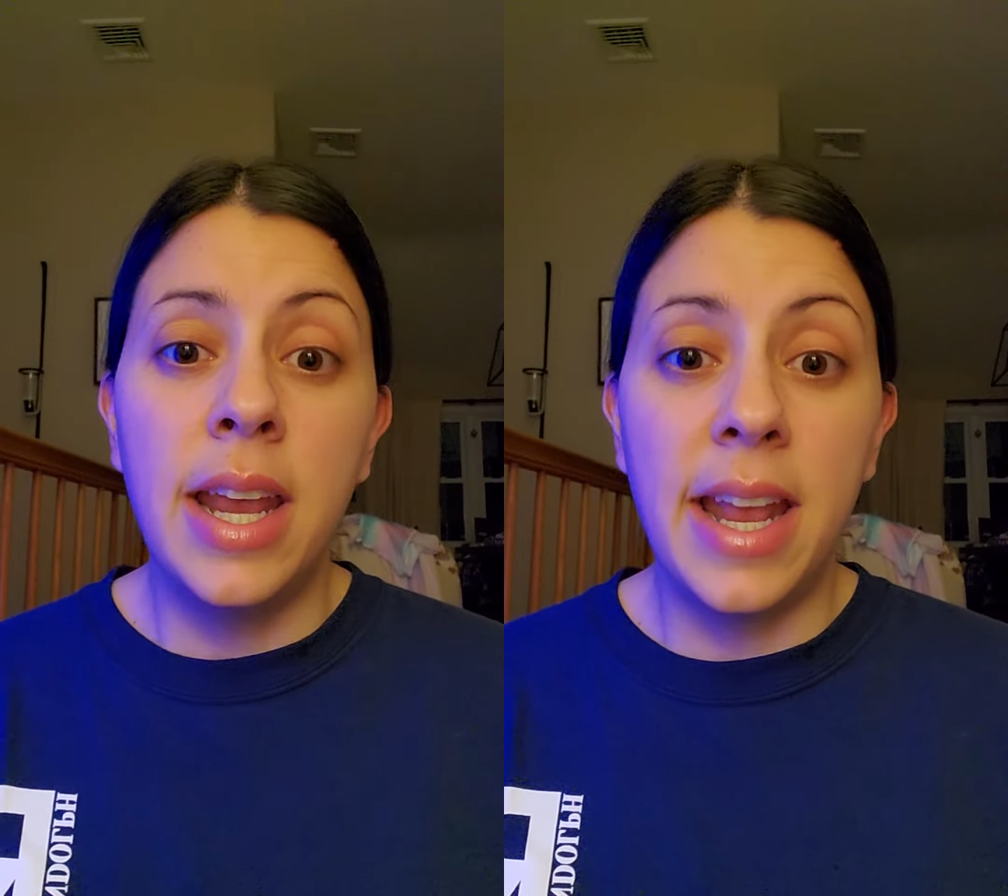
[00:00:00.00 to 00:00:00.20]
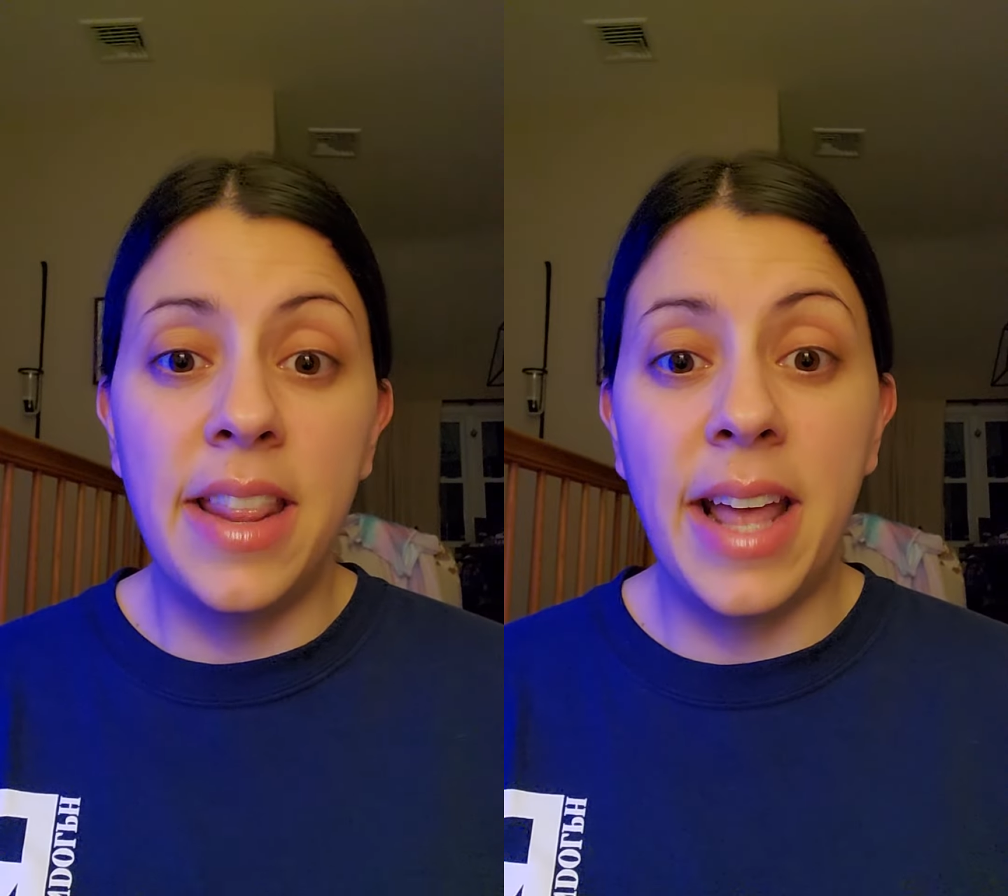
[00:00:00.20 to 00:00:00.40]

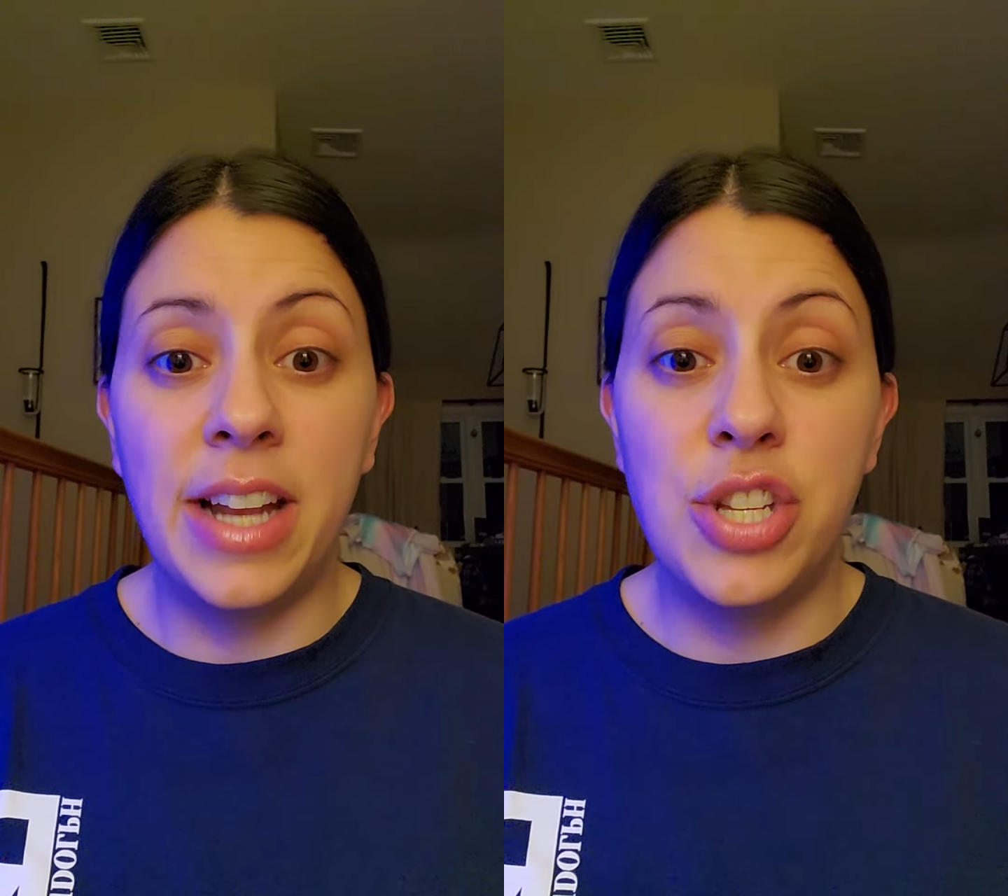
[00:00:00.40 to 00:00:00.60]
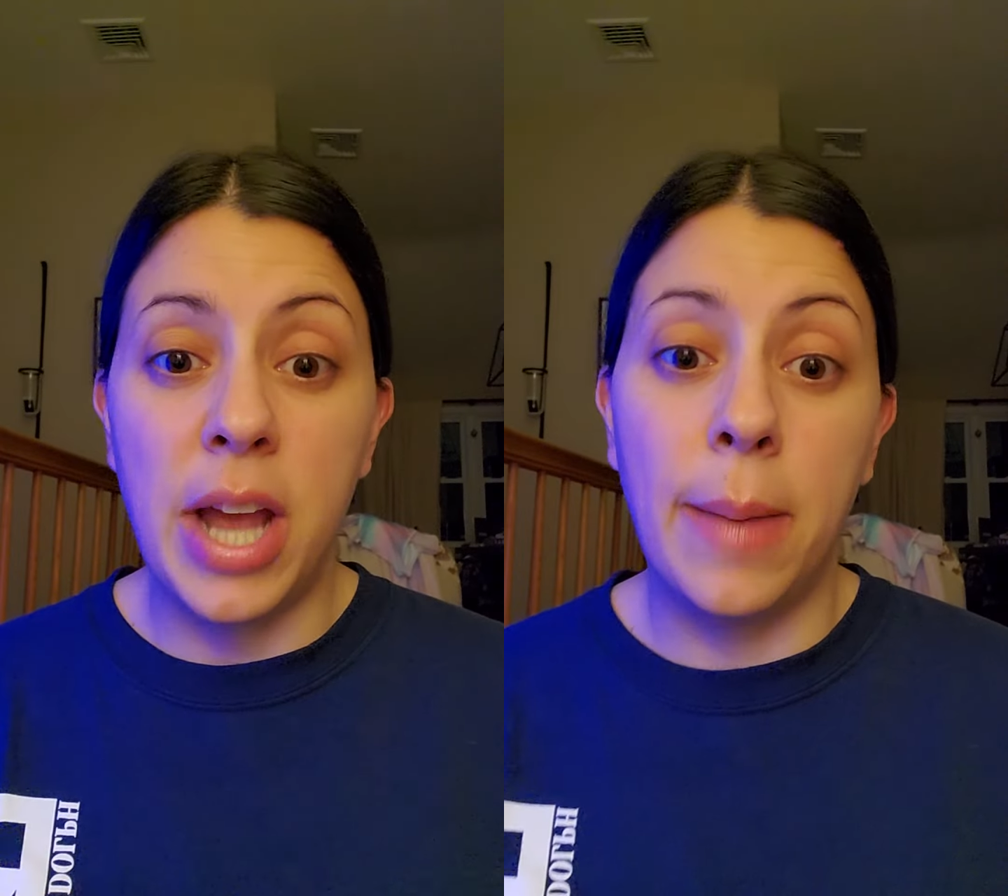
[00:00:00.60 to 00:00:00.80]
in
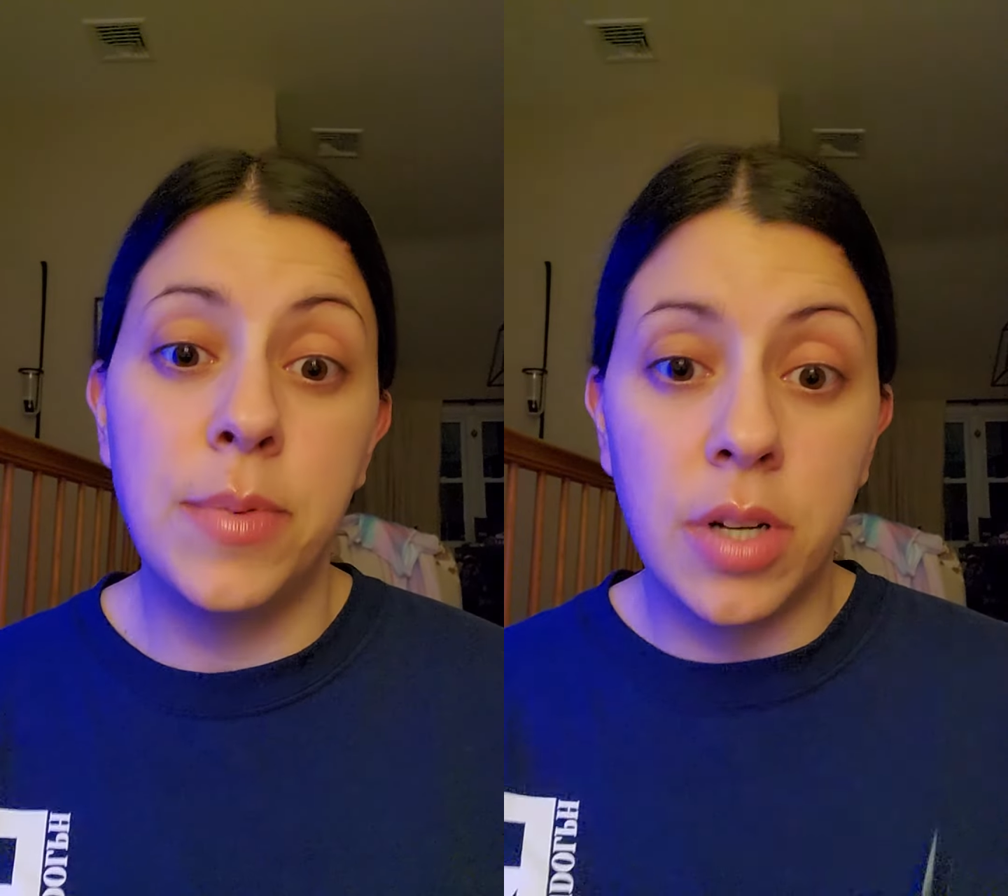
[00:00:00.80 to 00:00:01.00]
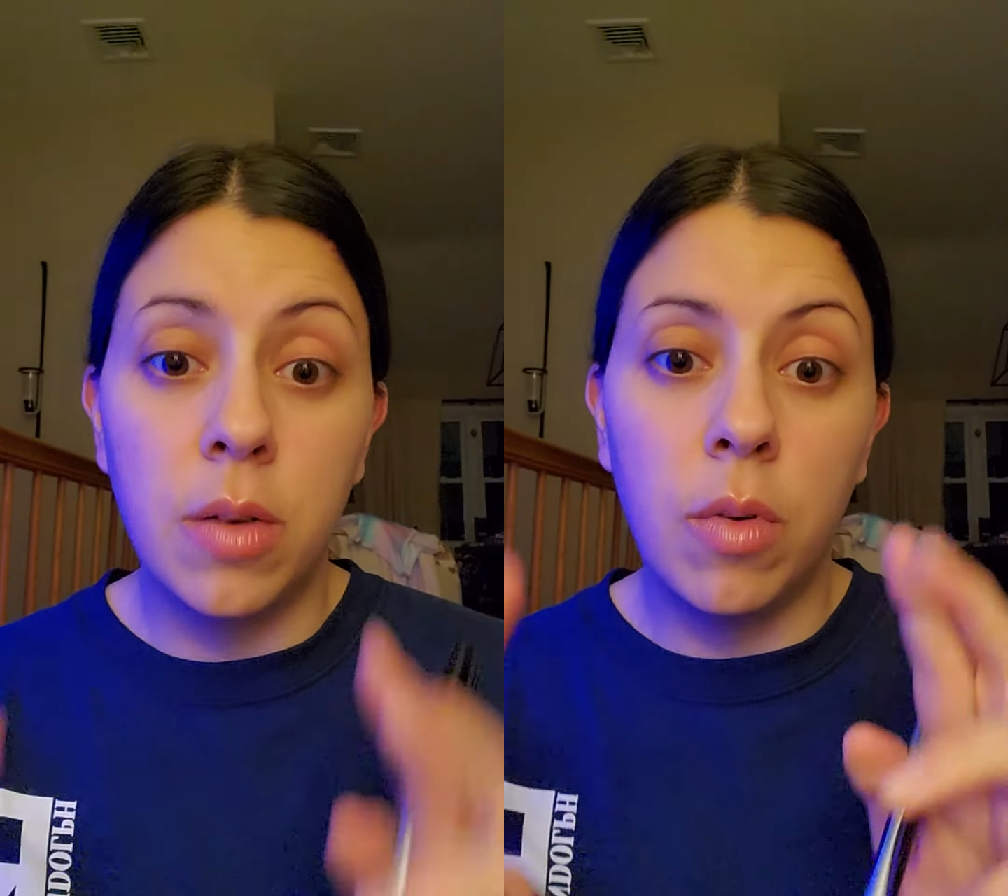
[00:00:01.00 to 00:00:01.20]
that
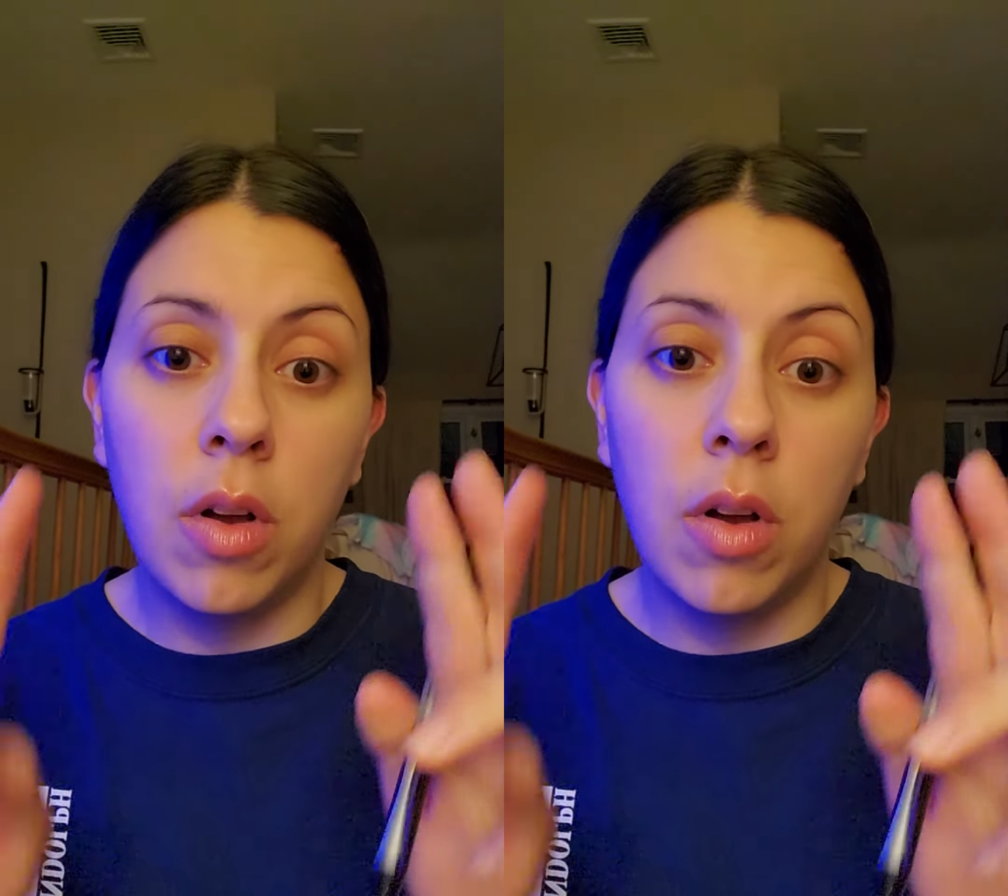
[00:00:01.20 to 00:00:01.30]
chapter, we'll